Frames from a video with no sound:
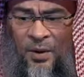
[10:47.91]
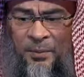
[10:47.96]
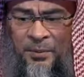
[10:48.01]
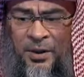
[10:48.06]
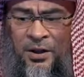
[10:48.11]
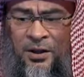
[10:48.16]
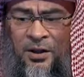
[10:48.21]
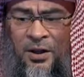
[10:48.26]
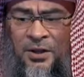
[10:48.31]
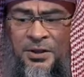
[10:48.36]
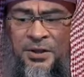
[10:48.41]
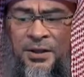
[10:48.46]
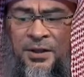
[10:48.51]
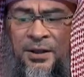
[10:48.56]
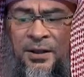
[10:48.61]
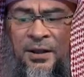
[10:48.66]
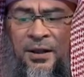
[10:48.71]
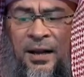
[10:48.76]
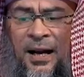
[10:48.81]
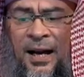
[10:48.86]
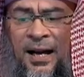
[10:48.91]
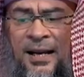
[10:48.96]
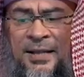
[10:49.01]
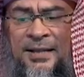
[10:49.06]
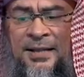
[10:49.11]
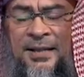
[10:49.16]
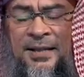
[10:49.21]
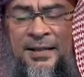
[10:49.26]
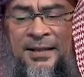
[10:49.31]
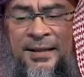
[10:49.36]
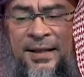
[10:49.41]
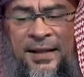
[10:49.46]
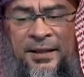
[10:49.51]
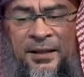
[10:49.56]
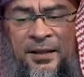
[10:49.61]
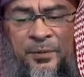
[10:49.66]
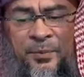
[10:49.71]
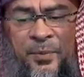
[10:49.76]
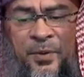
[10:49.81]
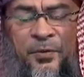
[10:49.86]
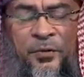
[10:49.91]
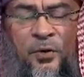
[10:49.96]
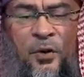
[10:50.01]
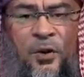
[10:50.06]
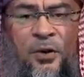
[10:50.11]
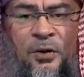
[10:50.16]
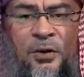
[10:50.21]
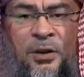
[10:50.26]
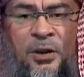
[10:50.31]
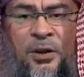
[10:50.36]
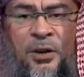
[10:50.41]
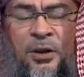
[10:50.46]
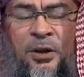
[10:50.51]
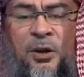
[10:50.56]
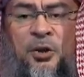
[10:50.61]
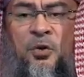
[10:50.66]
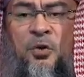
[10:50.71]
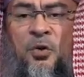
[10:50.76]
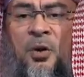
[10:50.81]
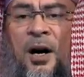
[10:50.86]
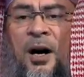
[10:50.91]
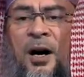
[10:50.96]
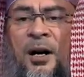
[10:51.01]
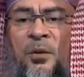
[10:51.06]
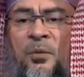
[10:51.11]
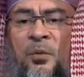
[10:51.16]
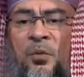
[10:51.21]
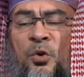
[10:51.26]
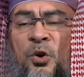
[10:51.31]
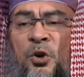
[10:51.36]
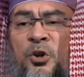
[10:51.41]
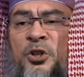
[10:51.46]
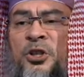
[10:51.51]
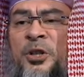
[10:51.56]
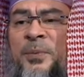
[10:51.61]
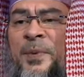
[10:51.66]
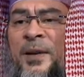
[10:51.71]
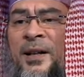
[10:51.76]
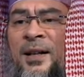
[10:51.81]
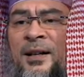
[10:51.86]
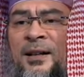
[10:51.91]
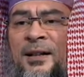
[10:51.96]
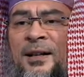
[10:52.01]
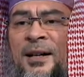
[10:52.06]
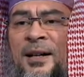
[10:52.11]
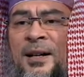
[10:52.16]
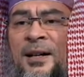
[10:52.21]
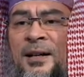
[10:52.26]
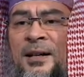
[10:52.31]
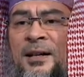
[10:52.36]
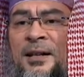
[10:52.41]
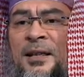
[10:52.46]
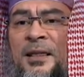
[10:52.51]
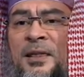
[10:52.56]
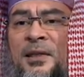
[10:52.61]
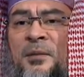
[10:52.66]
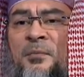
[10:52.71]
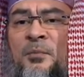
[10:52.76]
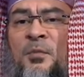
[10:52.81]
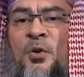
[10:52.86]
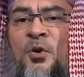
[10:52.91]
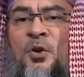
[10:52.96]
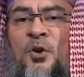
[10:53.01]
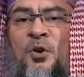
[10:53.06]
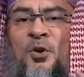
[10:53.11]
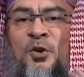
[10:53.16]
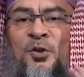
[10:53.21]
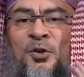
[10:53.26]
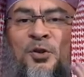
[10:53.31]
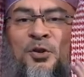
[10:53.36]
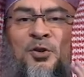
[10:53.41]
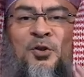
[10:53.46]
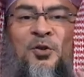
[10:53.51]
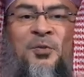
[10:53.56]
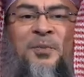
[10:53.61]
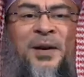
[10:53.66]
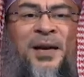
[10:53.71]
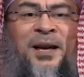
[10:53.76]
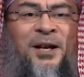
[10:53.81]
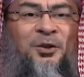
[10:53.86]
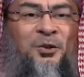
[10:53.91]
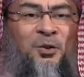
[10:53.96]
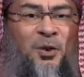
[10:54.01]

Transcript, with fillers: because as stated before, you are worshipping Allah the more you make